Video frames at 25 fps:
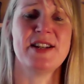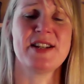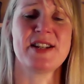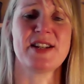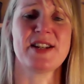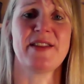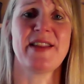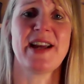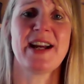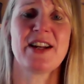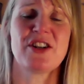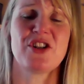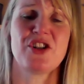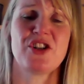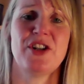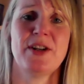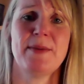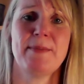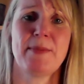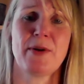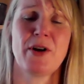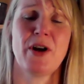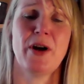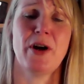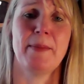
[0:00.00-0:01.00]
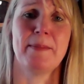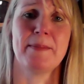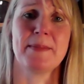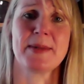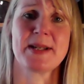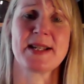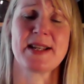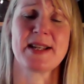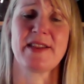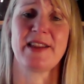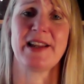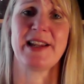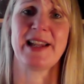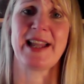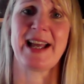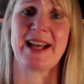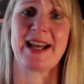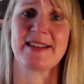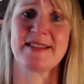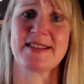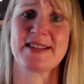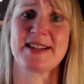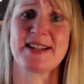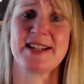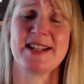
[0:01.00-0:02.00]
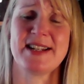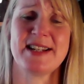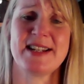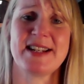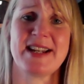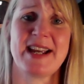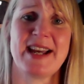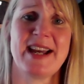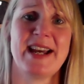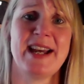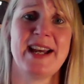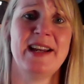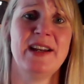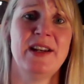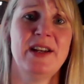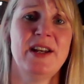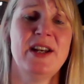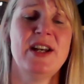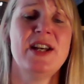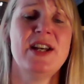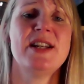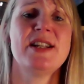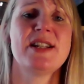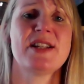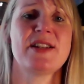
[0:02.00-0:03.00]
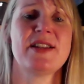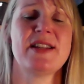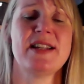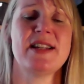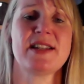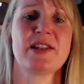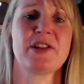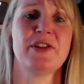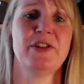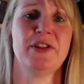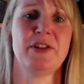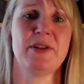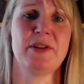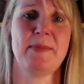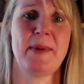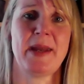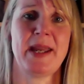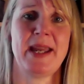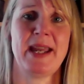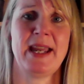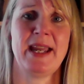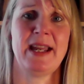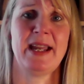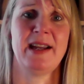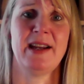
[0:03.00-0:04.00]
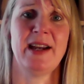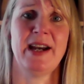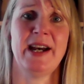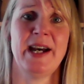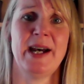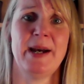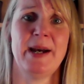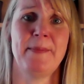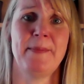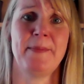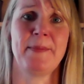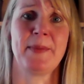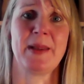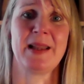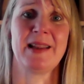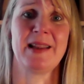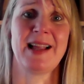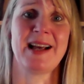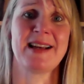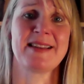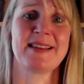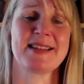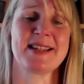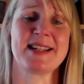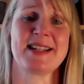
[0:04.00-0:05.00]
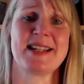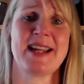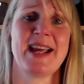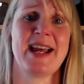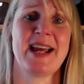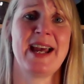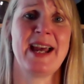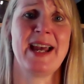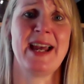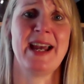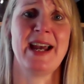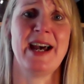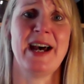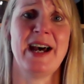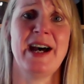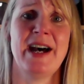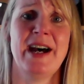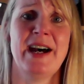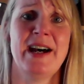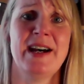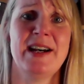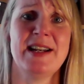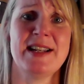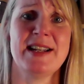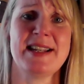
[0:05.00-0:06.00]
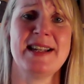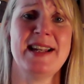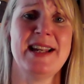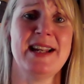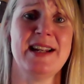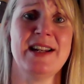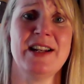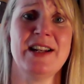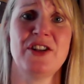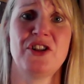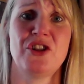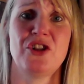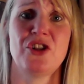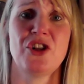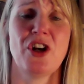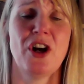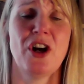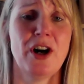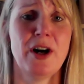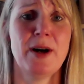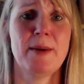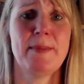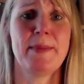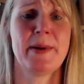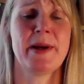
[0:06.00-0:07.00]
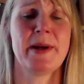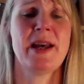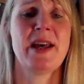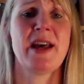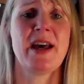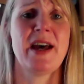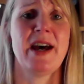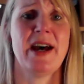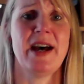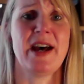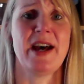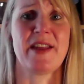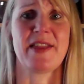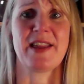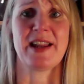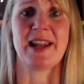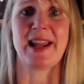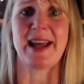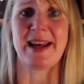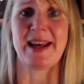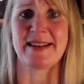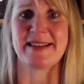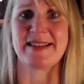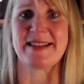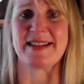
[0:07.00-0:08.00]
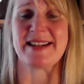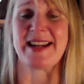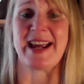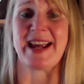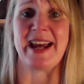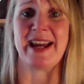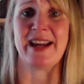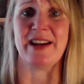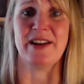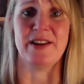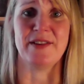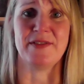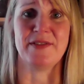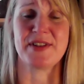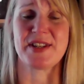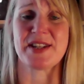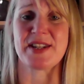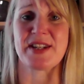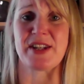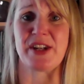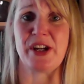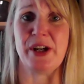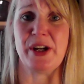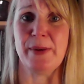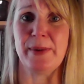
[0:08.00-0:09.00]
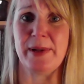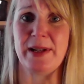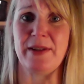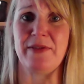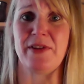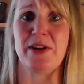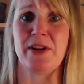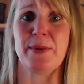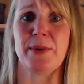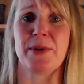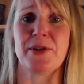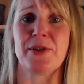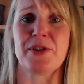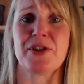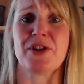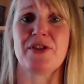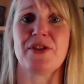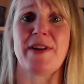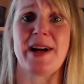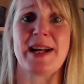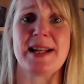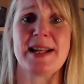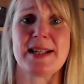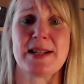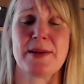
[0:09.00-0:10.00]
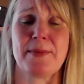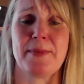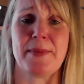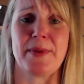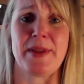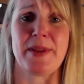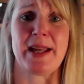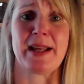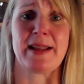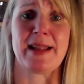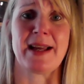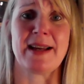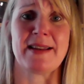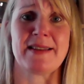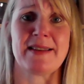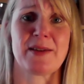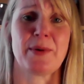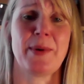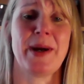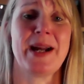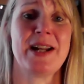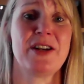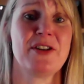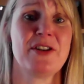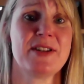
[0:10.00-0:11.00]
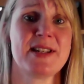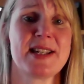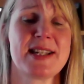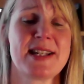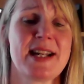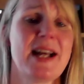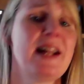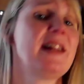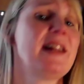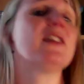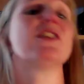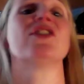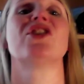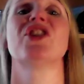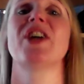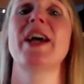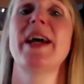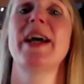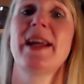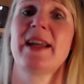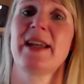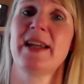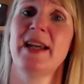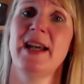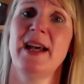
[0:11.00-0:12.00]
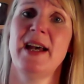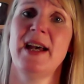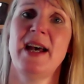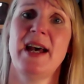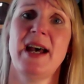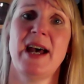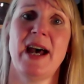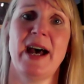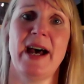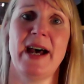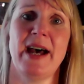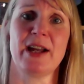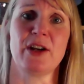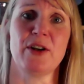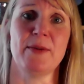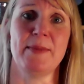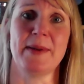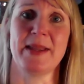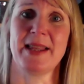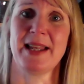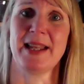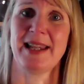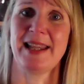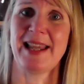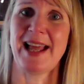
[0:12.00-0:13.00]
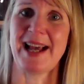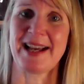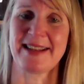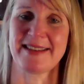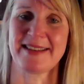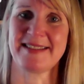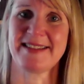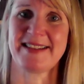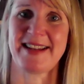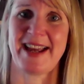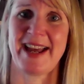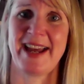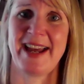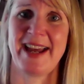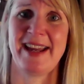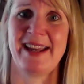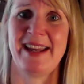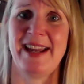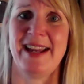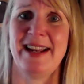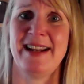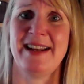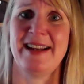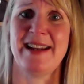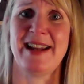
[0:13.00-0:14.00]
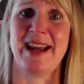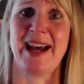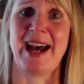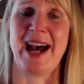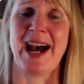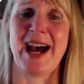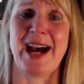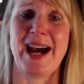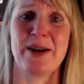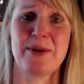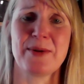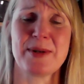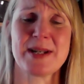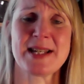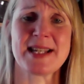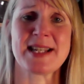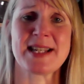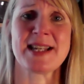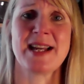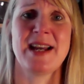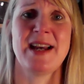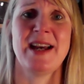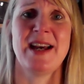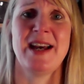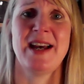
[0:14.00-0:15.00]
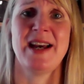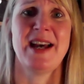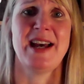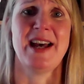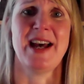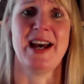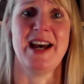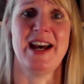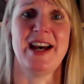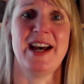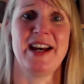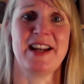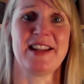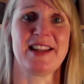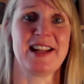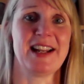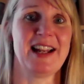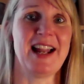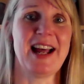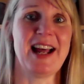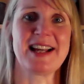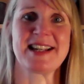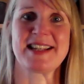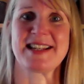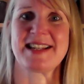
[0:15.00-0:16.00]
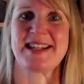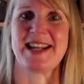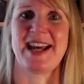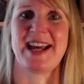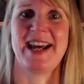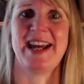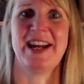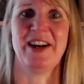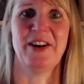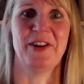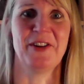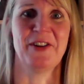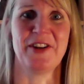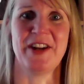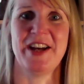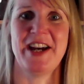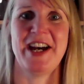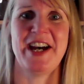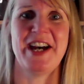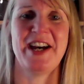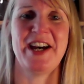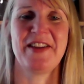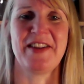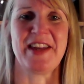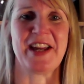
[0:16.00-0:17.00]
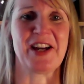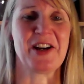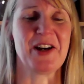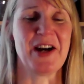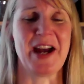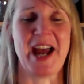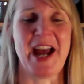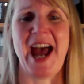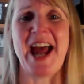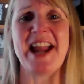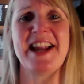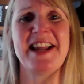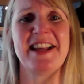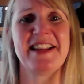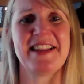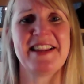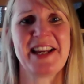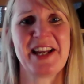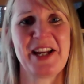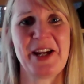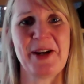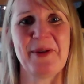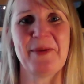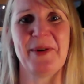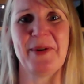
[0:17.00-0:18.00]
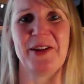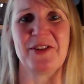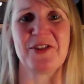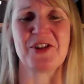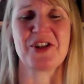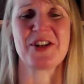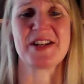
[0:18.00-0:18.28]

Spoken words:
So that's your prompt, the last day. So this could be last day in a job, the last day of school if you want to write something that's quite nostalgic. It could be the last day in a house, the last day on earth. It could anything you want.